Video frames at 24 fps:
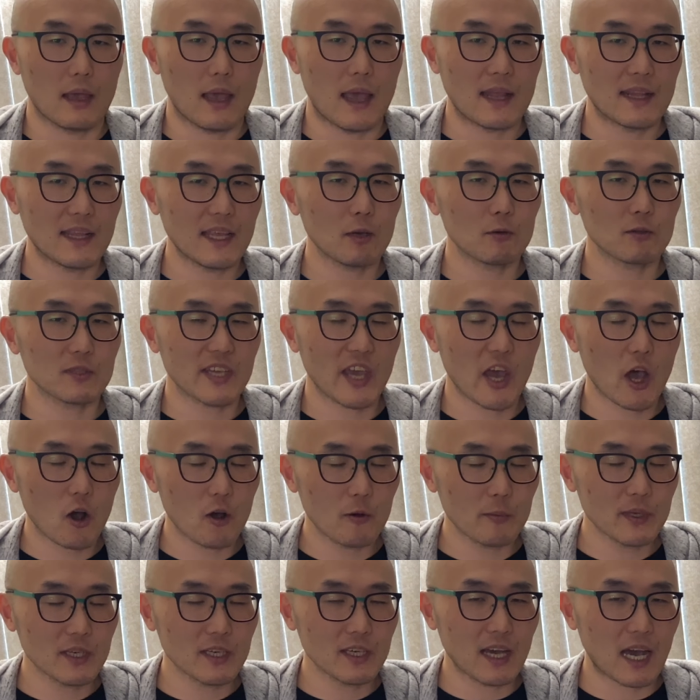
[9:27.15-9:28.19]
And they would tell
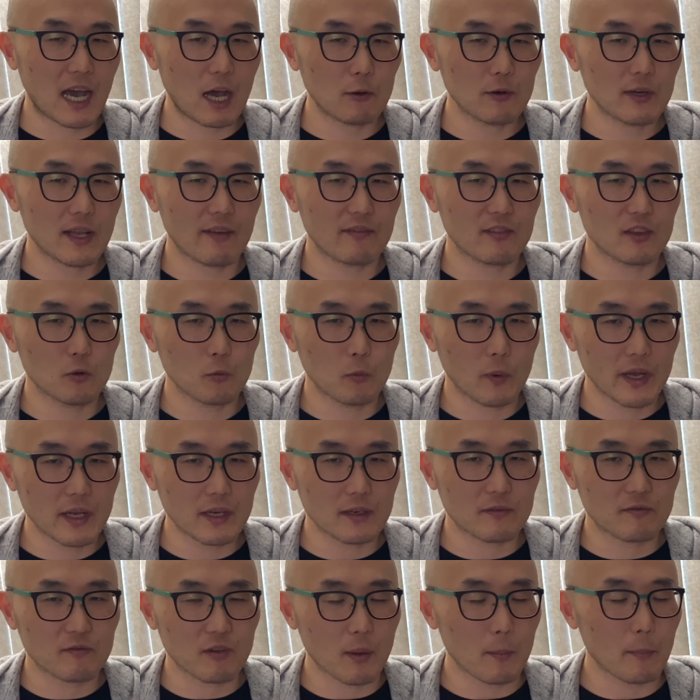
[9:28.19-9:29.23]
me I would have to wait
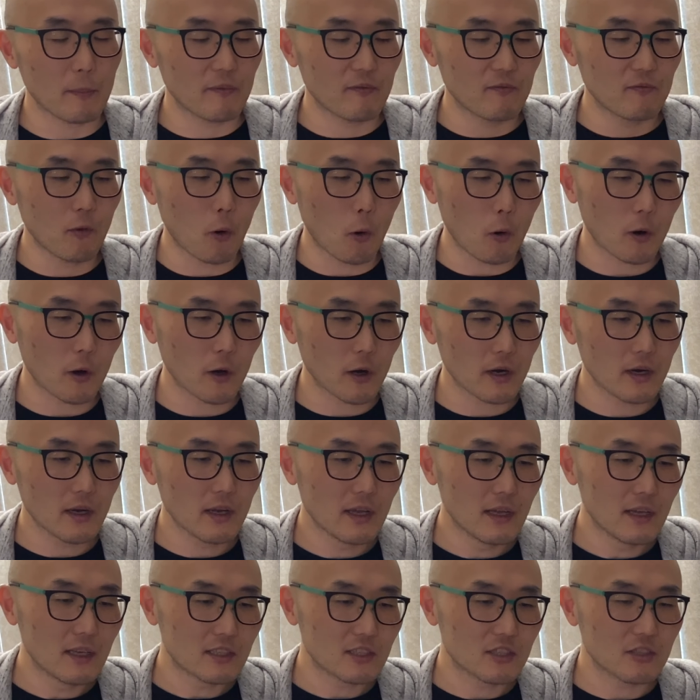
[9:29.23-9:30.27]
from 4
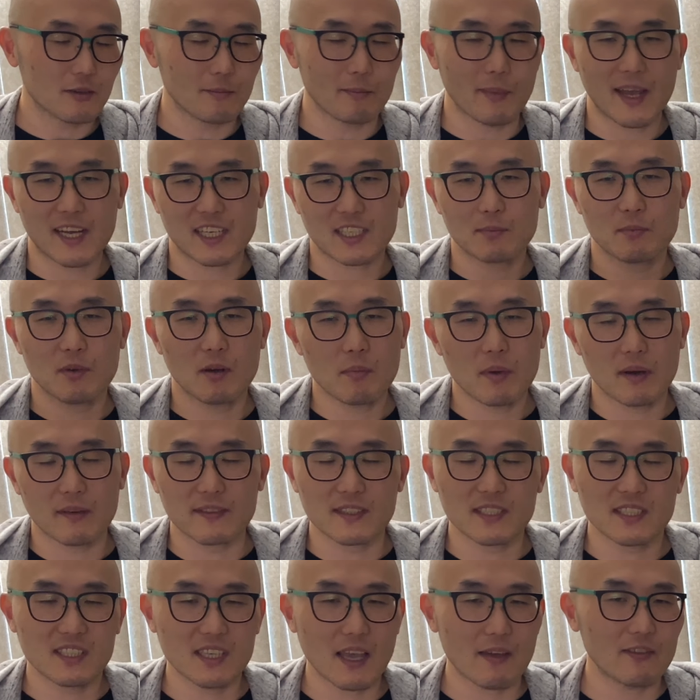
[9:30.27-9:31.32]
to a maximum of
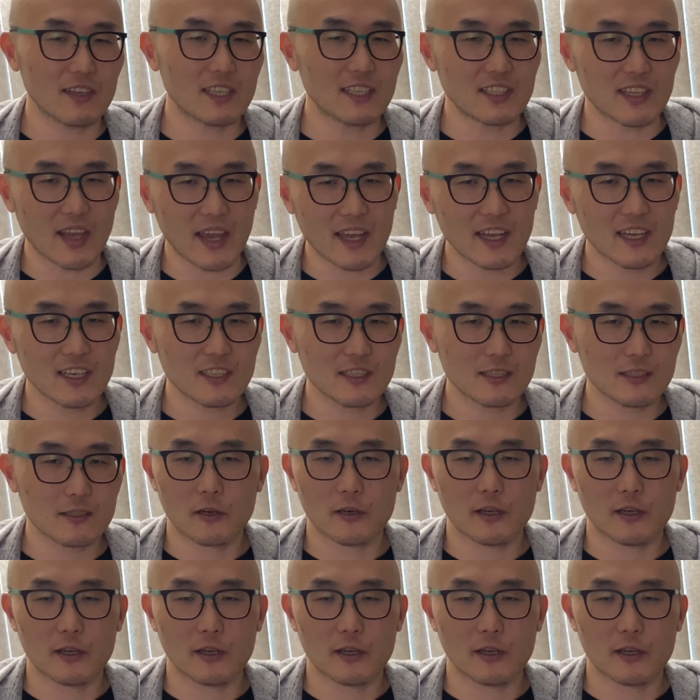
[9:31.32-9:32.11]
7 days.